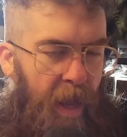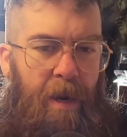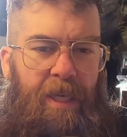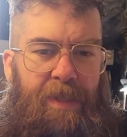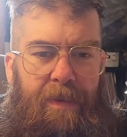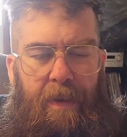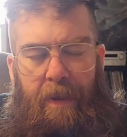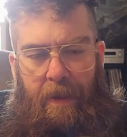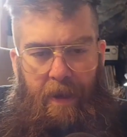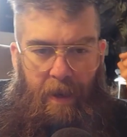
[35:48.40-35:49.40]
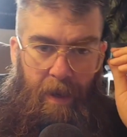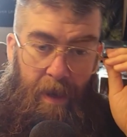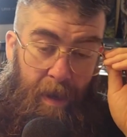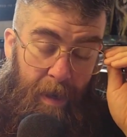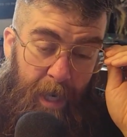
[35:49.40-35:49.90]
and here's
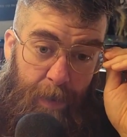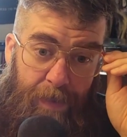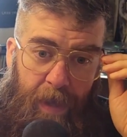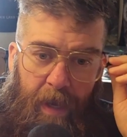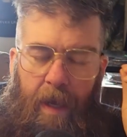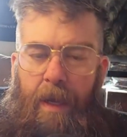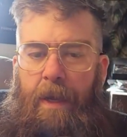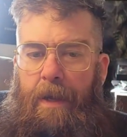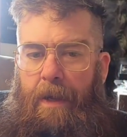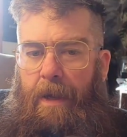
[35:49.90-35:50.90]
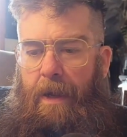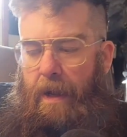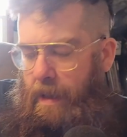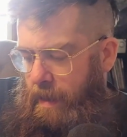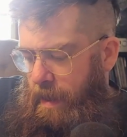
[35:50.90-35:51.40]
my thing.
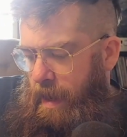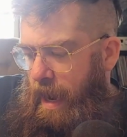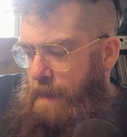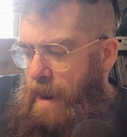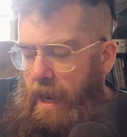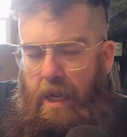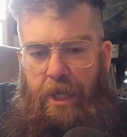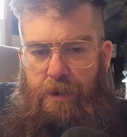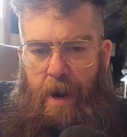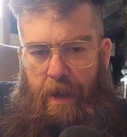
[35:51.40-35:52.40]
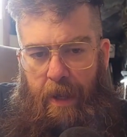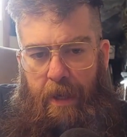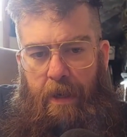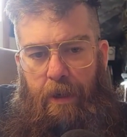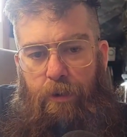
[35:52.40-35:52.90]
I'm not going to try and, like,
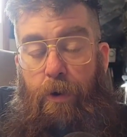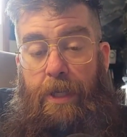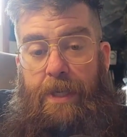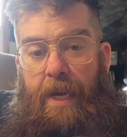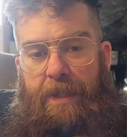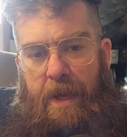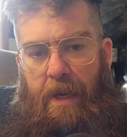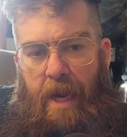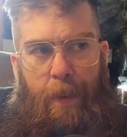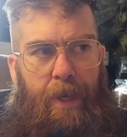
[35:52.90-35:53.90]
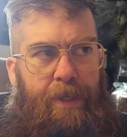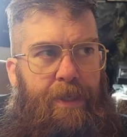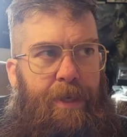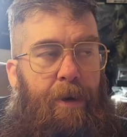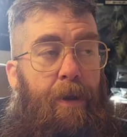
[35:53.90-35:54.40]
criticize King Diamond
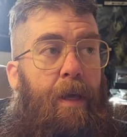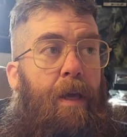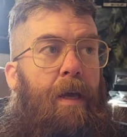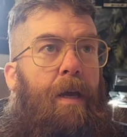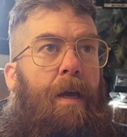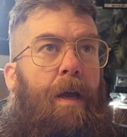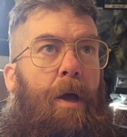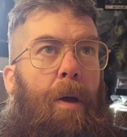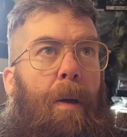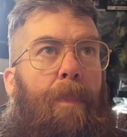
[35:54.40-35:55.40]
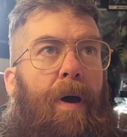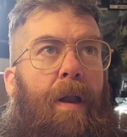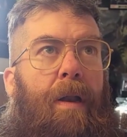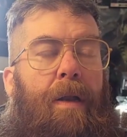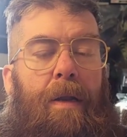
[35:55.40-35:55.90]
necessarily,
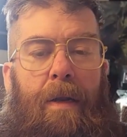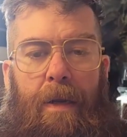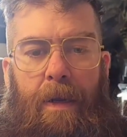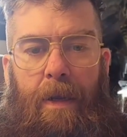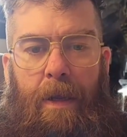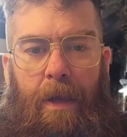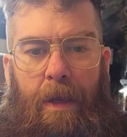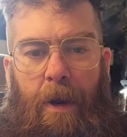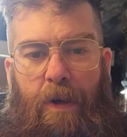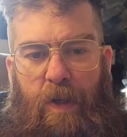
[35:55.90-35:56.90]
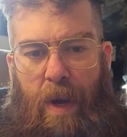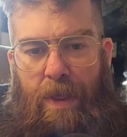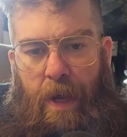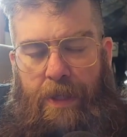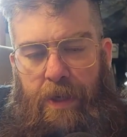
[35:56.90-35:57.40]
but here's what my
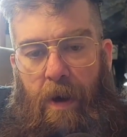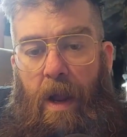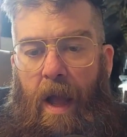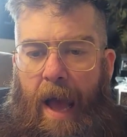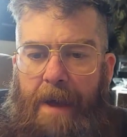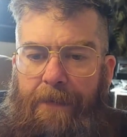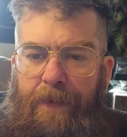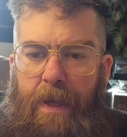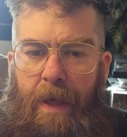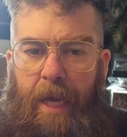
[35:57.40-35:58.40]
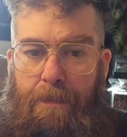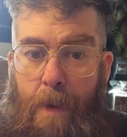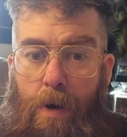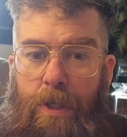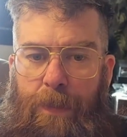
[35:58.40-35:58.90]
thoughts are. I feel like
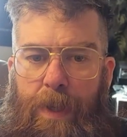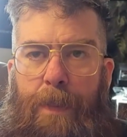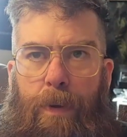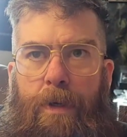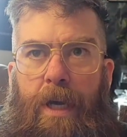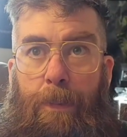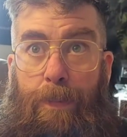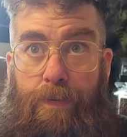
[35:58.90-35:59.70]
most people can